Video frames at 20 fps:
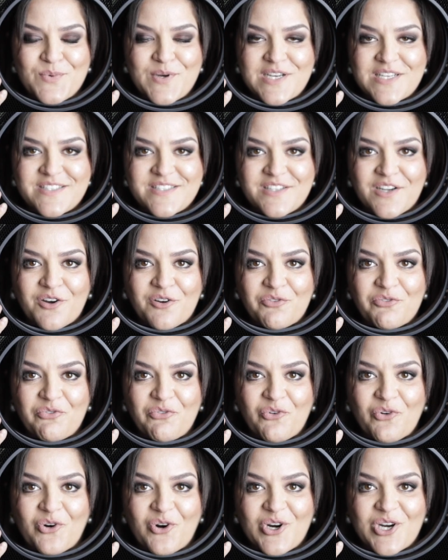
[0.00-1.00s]
ones are
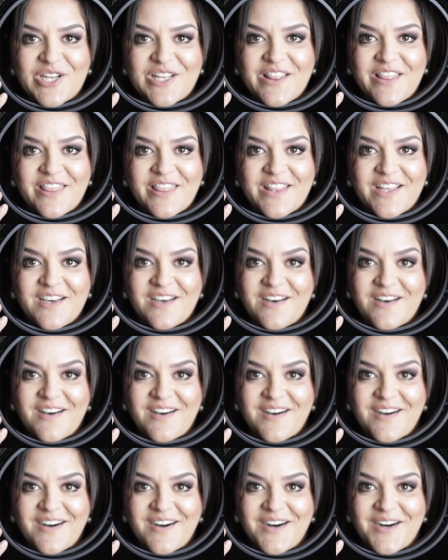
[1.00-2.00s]
for
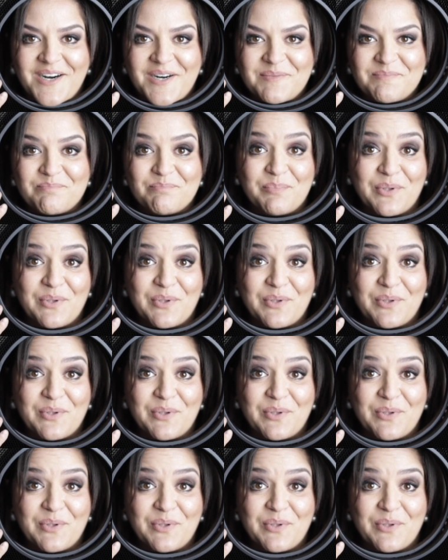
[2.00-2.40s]
the